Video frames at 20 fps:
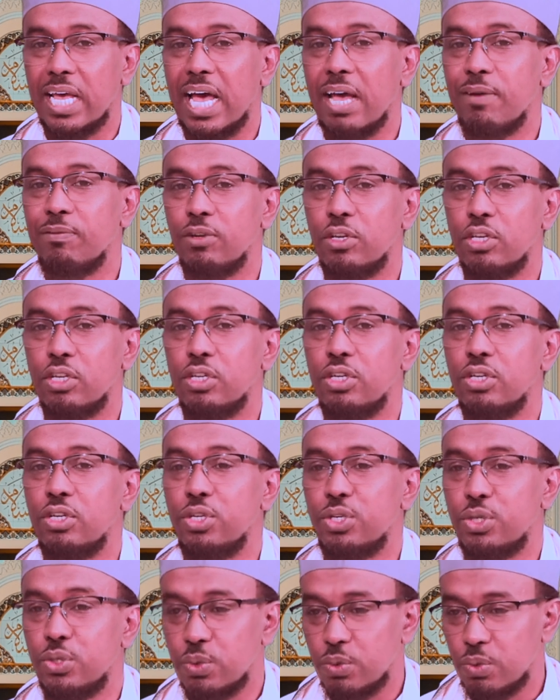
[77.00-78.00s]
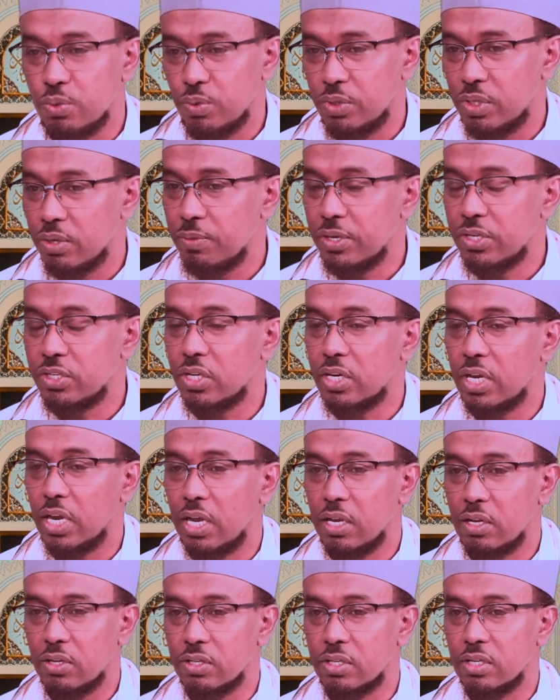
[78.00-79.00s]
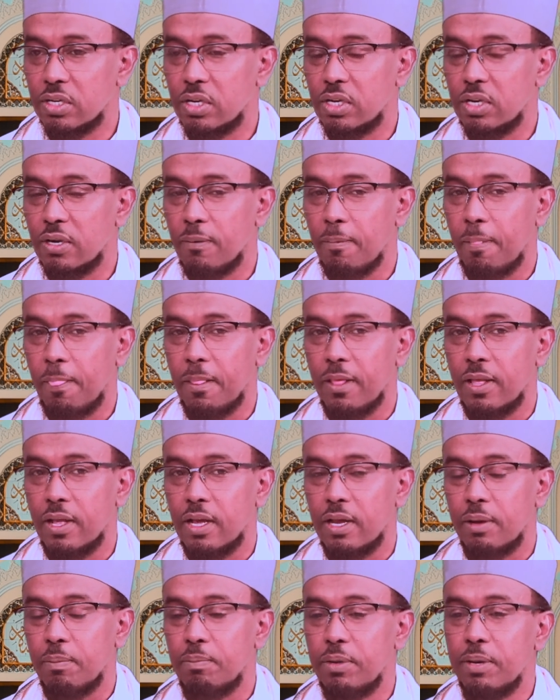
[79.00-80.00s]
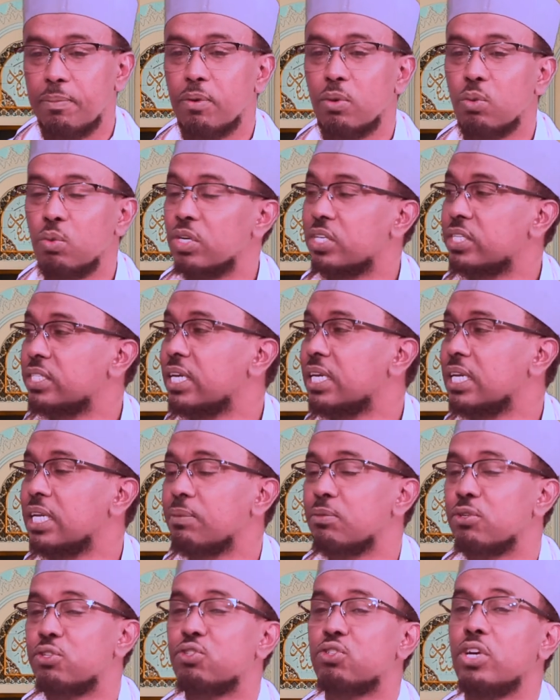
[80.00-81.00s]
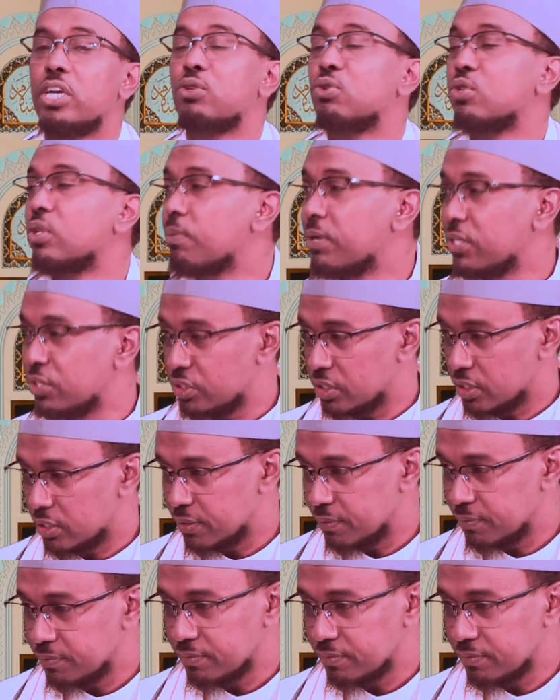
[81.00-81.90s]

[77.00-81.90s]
having issue, with the mental health, health people, people will send him straight, straight to the masjid.